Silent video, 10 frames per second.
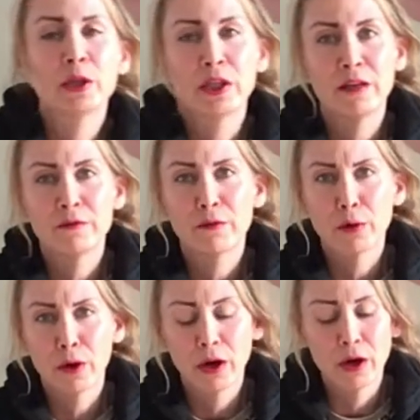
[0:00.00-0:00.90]
looking
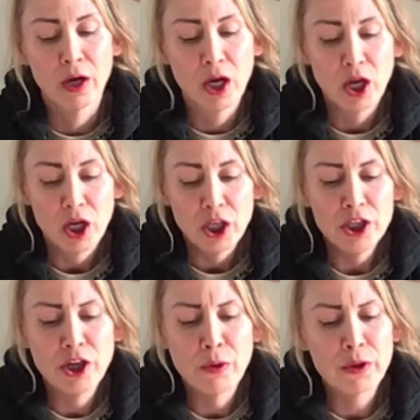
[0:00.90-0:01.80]
for,
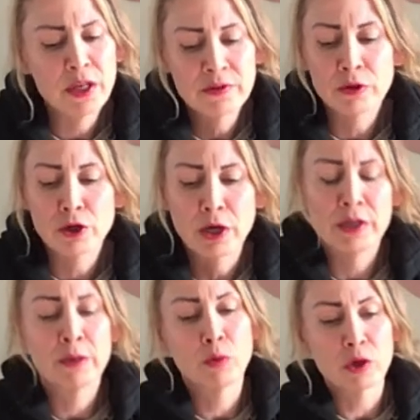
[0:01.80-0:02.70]
you know, things are
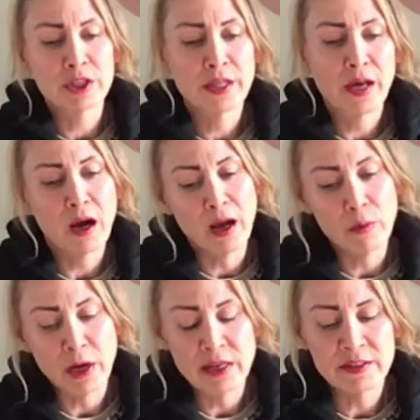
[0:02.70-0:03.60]
trending more to the high
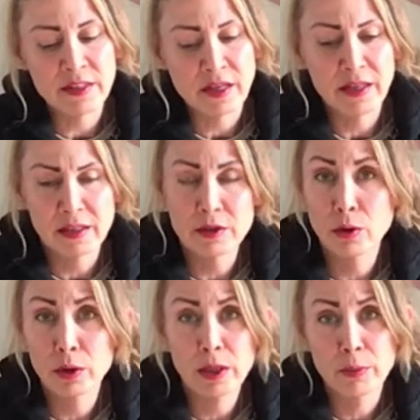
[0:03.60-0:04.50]
waist and I can
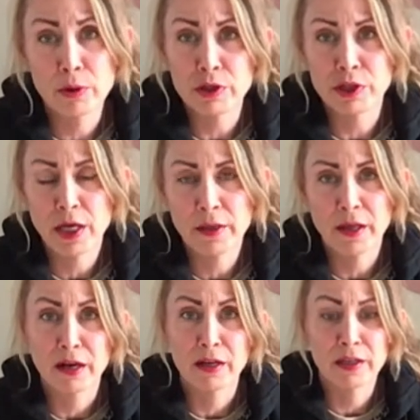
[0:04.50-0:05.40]
totally appreciate
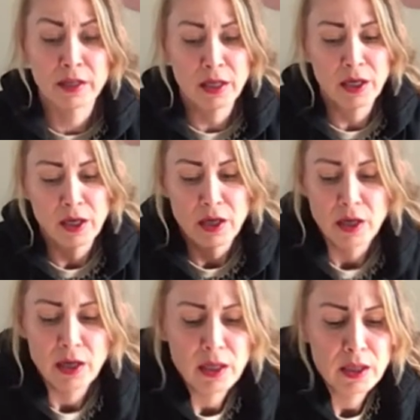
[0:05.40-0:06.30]
that.
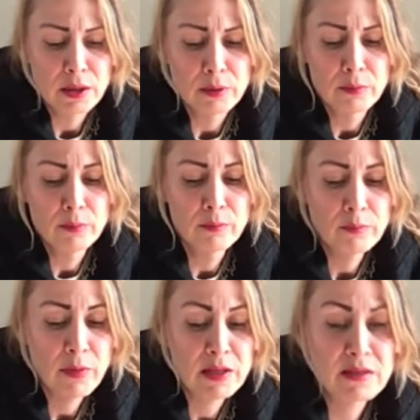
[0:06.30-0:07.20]
Um,
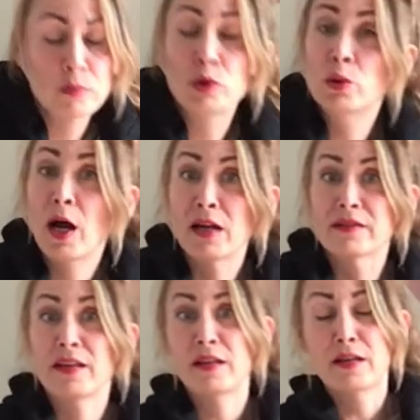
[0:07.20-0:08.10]
as someone who has
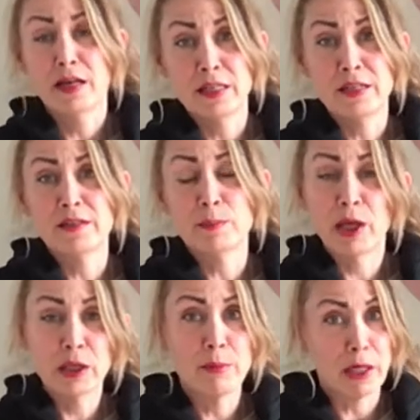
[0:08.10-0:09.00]
a 90s
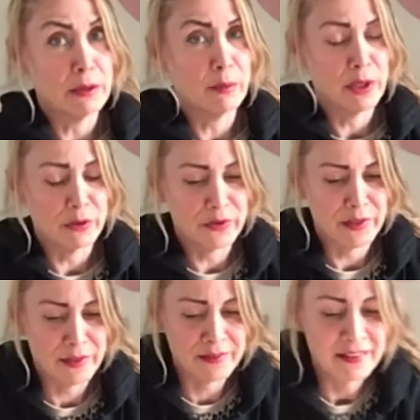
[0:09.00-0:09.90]
belly button
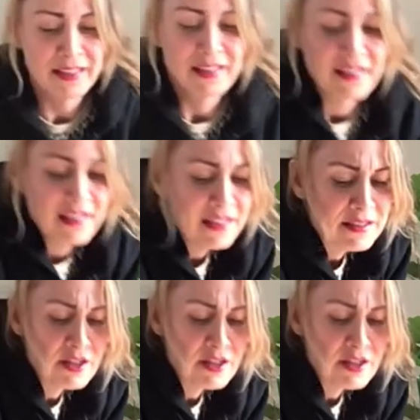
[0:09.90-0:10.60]
piercing, it's